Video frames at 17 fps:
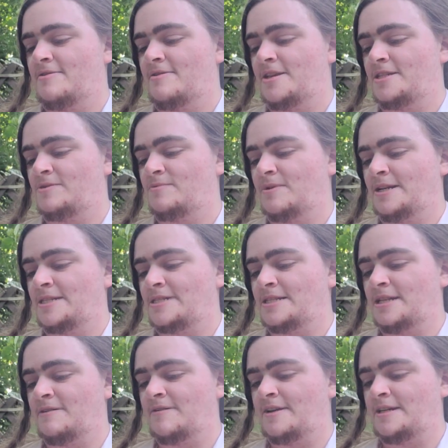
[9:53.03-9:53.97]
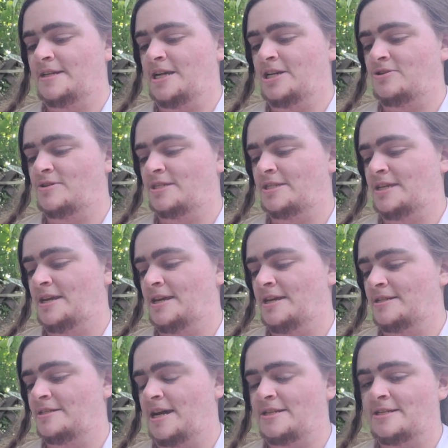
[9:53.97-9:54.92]
This one is living dangerously
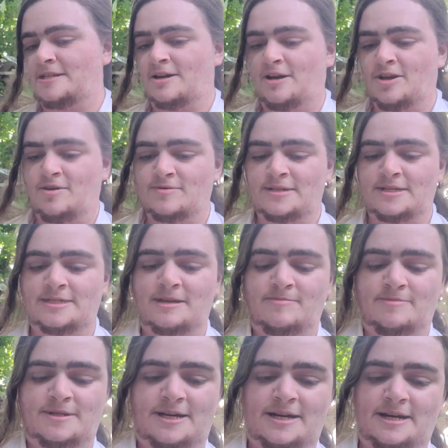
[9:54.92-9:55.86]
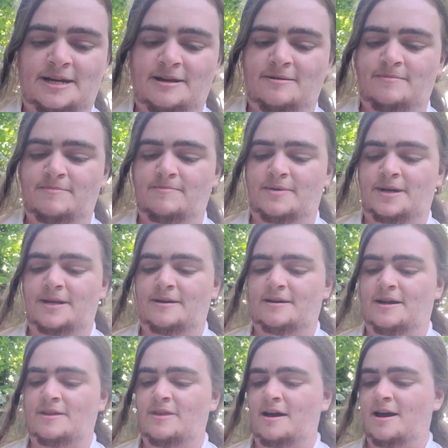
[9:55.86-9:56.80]
because I did not use a zip tie, but
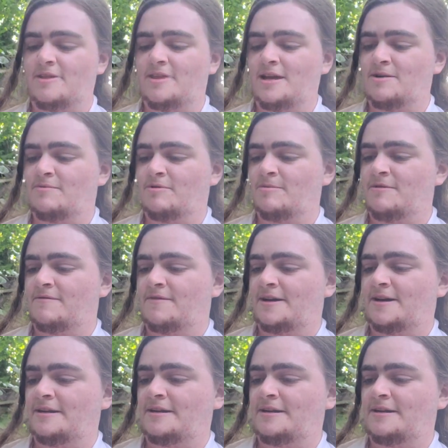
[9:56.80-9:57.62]
I think it will be fine.